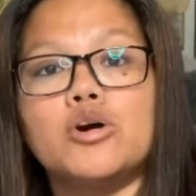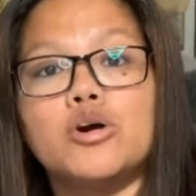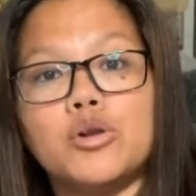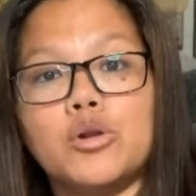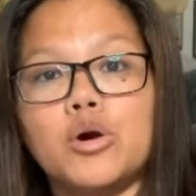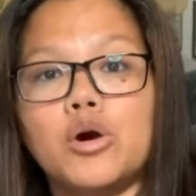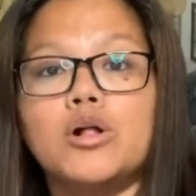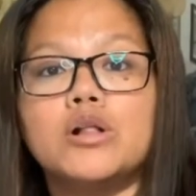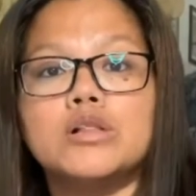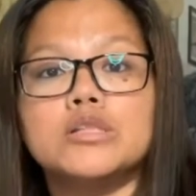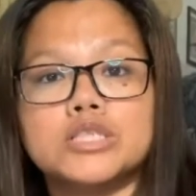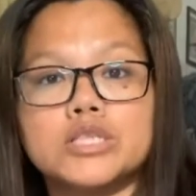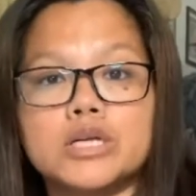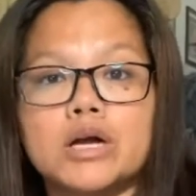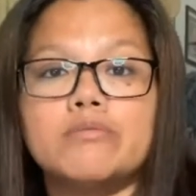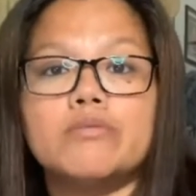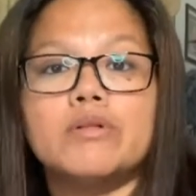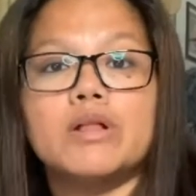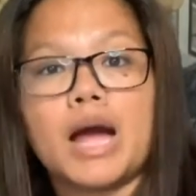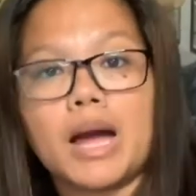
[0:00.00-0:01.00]
on all
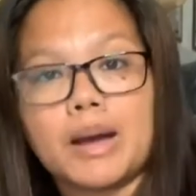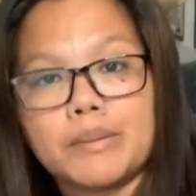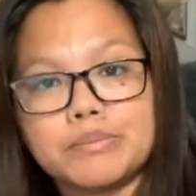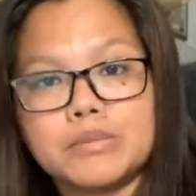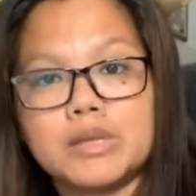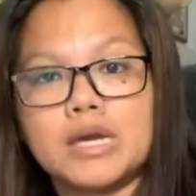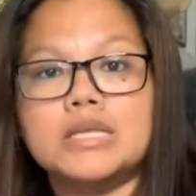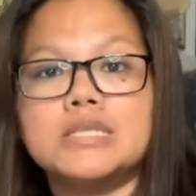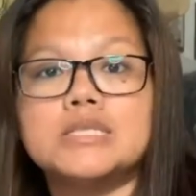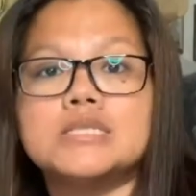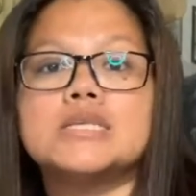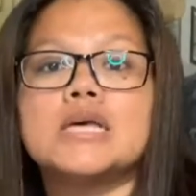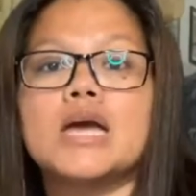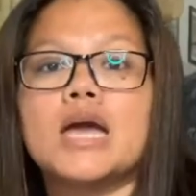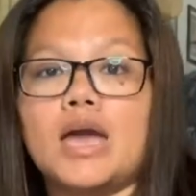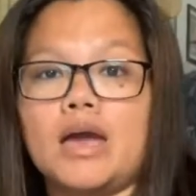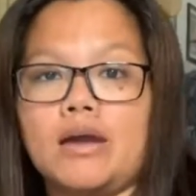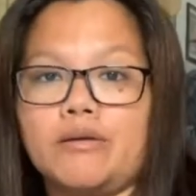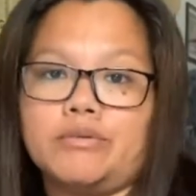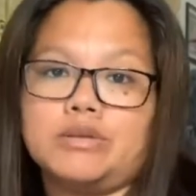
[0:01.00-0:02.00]
travel updates
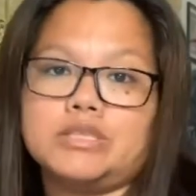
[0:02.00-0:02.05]
every